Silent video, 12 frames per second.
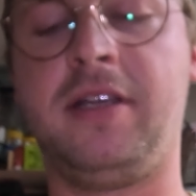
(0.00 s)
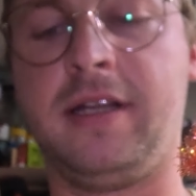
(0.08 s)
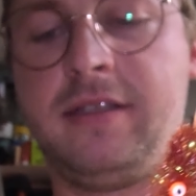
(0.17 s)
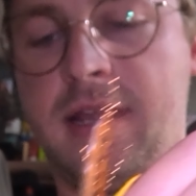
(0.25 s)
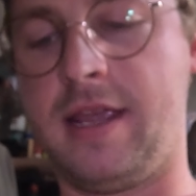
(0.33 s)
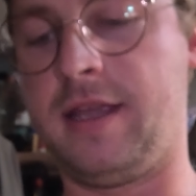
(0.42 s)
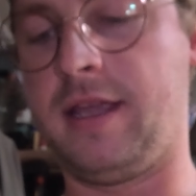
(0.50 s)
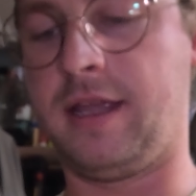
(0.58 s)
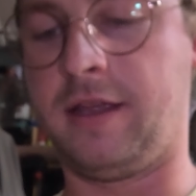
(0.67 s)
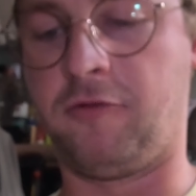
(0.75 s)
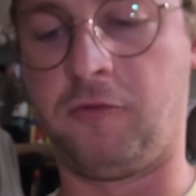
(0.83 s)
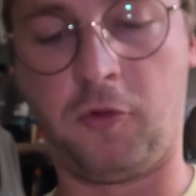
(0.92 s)
going to take it
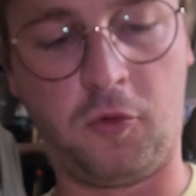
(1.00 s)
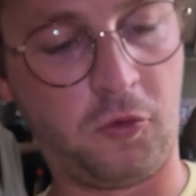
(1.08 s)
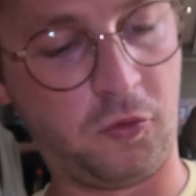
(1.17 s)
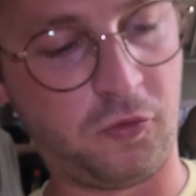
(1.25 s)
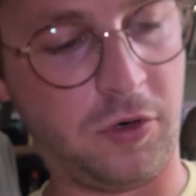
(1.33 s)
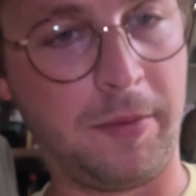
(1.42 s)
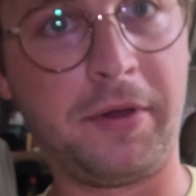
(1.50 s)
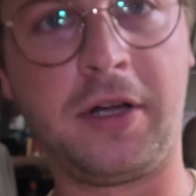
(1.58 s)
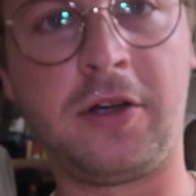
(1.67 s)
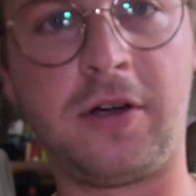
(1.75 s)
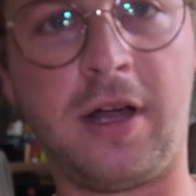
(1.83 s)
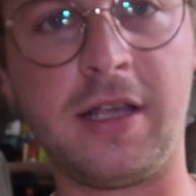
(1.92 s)
and rub it
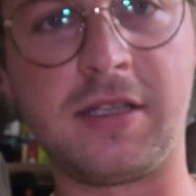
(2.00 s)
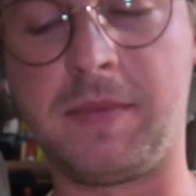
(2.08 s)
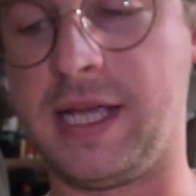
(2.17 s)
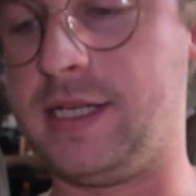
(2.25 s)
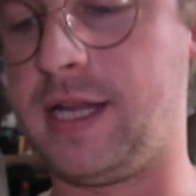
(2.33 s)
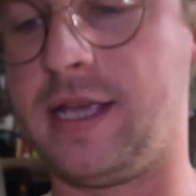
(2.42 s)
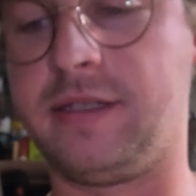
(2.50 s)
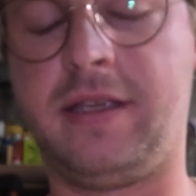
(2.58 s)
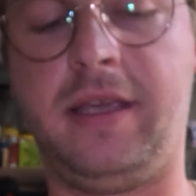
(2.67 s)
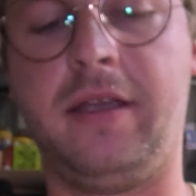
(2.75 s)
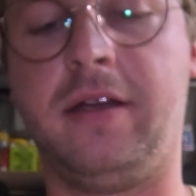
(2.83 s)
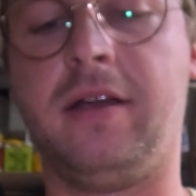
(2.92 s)
across my desk
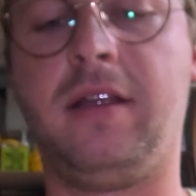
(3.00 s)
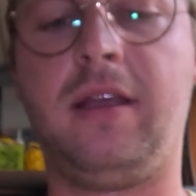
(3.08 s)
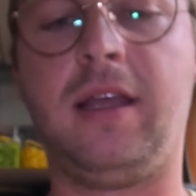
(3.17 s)
here